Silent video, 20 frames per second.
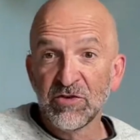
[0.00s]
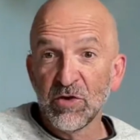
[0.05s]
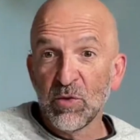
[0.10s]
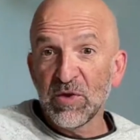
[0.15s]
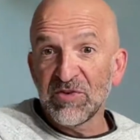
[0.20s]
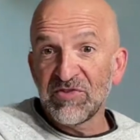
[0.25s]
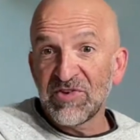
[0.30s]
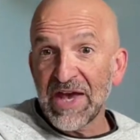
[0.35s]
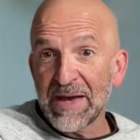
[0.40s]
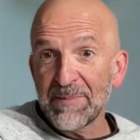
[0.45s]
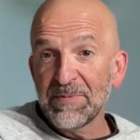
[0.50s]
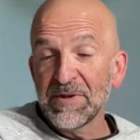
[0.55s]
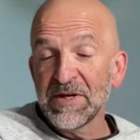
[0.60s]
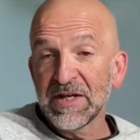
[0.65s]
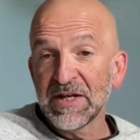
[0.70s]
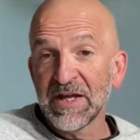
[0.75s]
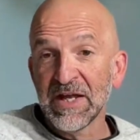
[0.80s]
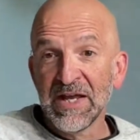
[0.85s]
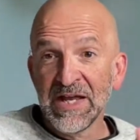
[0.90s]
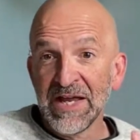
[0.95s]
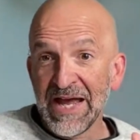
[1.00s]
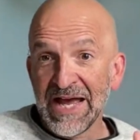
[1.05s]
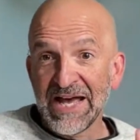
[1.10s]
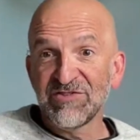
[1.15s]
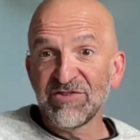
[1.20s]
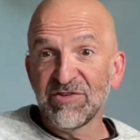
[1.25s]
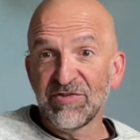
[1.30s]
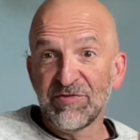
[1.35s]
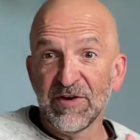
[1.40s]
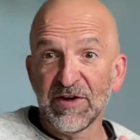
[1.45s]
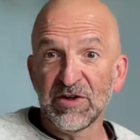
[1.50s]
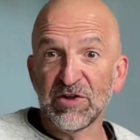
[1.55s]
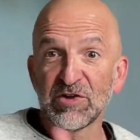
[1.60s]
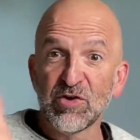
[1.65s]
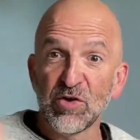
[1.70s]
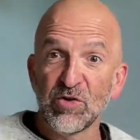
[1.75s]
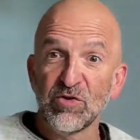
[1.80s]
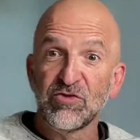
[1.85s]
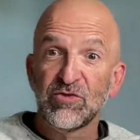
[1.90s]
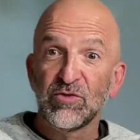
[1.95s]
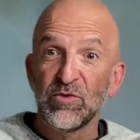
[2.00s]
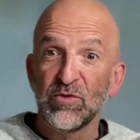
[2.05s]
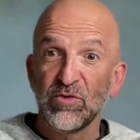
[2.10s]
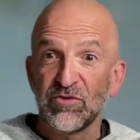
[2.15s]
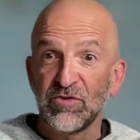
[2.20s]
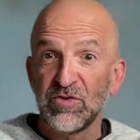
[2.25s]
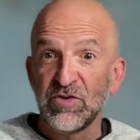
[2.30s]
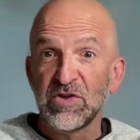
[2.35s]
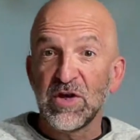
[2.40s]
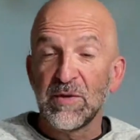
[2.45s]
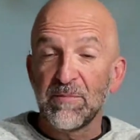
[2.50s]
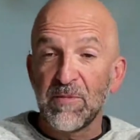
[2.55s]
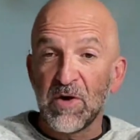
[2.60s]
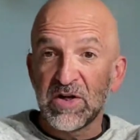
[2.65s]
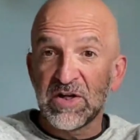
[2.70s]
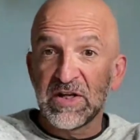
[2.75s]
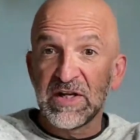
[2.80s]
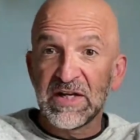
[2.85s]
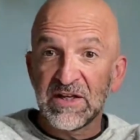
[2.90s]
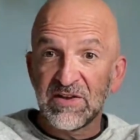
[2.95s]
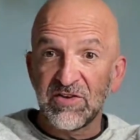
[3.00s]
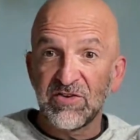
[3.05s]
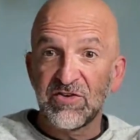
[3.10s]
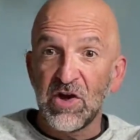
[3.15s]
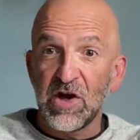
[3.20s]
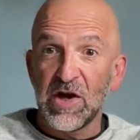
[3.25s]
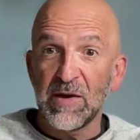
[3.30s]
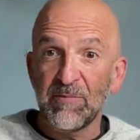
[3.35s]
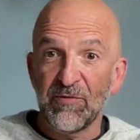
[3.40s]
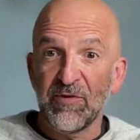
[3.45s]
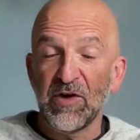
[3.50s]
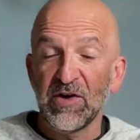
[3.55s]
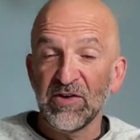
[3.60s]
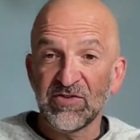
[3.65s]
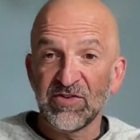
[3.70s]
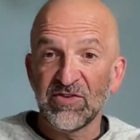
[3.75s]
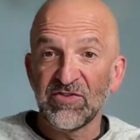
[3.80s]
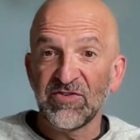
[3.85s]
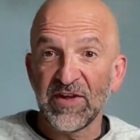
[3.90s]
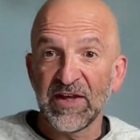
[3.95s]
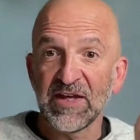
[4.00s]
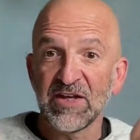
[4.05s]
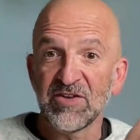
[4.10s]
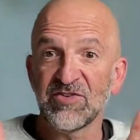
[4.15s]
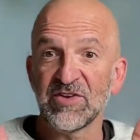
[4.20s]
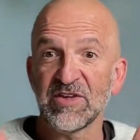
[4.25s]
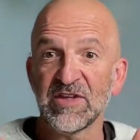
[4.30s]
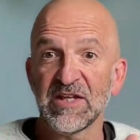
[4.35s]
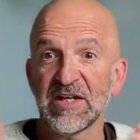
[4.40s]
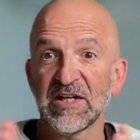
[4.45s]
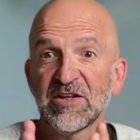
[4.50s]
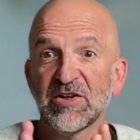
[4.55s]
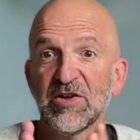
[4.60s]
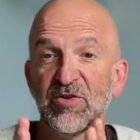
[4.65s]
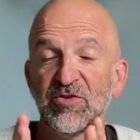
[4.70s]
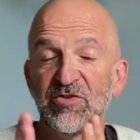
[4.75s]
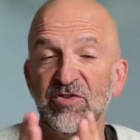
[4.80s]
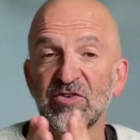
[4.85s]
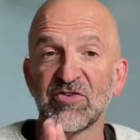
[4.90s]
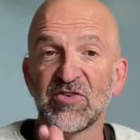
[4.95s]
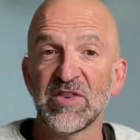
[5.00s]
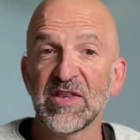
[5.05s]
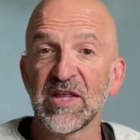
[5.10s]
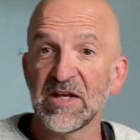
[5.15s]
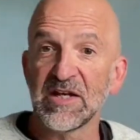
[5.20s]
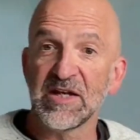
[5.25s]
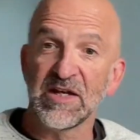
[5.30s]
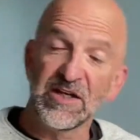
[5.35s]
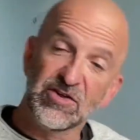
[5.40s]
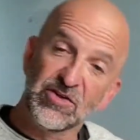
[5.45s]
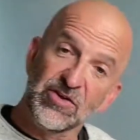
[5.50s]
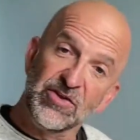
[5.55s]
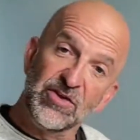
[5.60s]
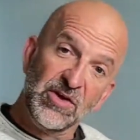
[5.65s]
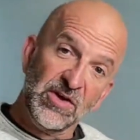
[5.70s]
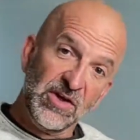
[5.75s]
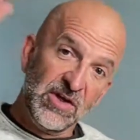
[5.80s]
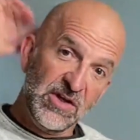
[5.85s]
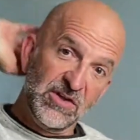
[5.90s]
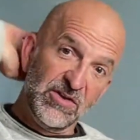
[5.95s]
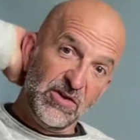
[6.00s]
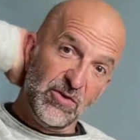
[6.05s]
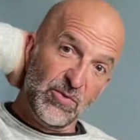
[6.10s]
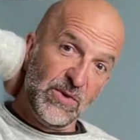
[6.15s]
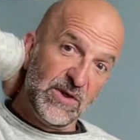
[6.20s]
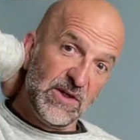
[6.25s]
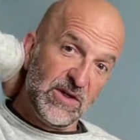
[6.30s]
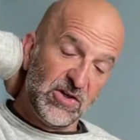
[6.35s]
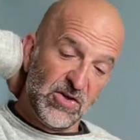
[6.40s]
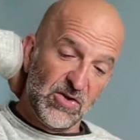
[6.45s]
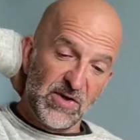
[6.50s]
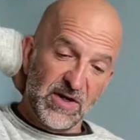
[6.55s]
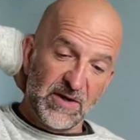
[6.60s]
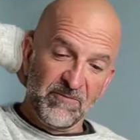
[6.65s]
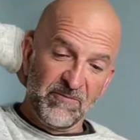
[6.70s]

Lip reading: what's happening as a funnel goes through? So you got marketing at the top, falls to sales, and then it closes, and then into the reoccurring.